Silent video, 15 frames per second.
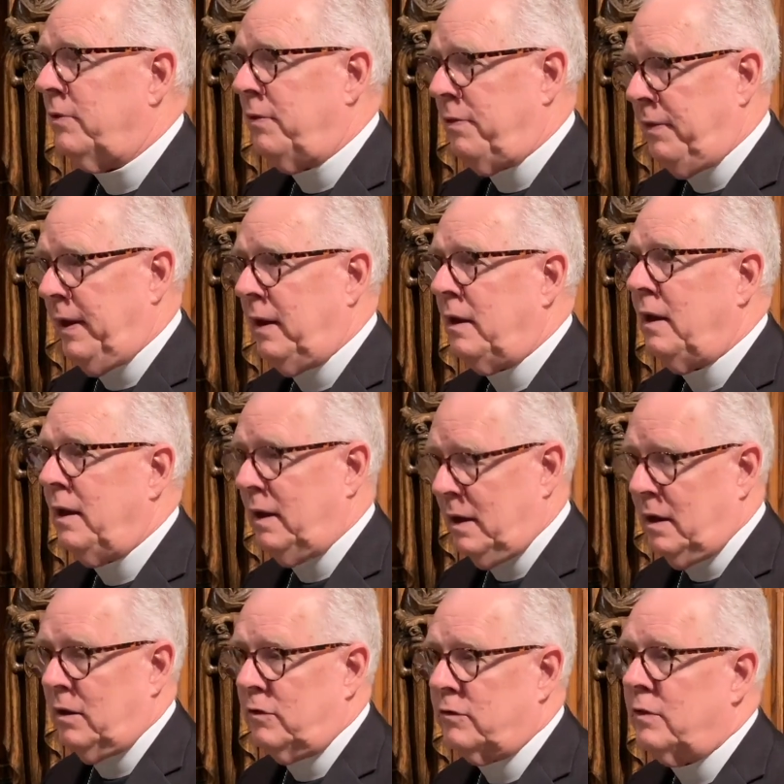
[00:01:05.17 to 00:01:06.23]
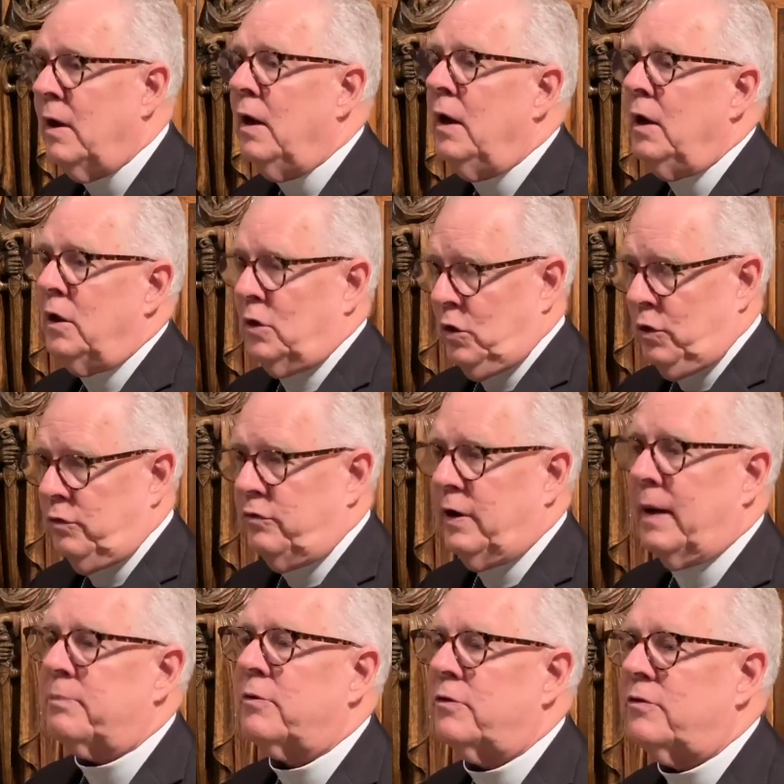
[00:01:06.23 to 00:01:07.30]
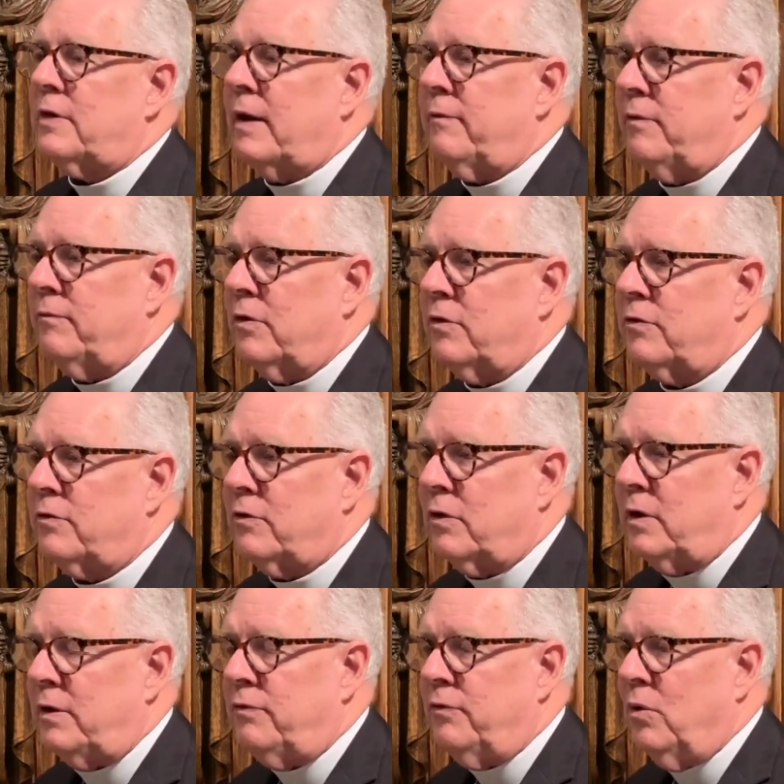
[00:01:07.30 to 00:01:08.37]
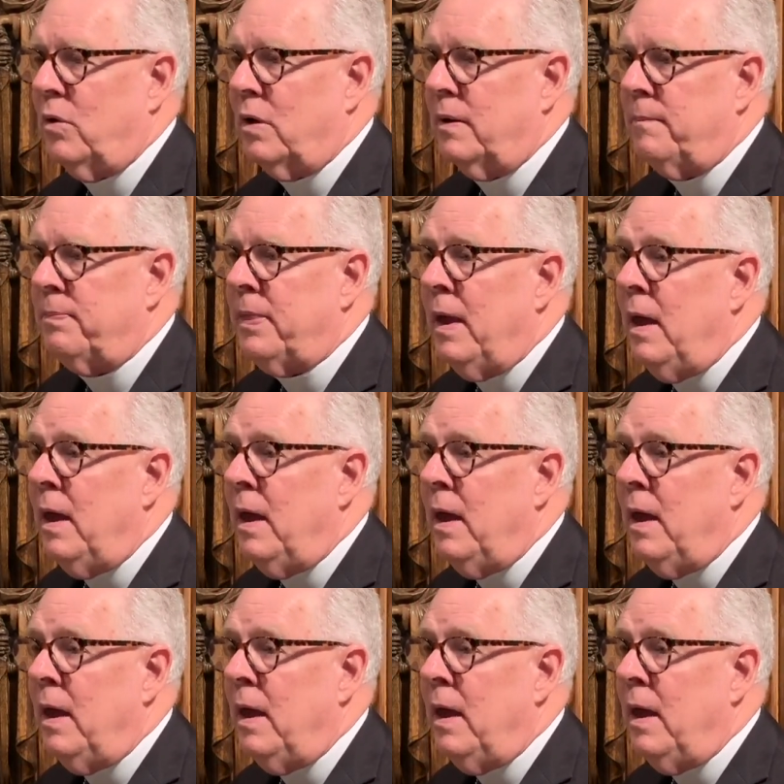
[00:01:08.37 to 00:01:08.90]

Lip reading: to think he is. Luke chapter 7, verse 34.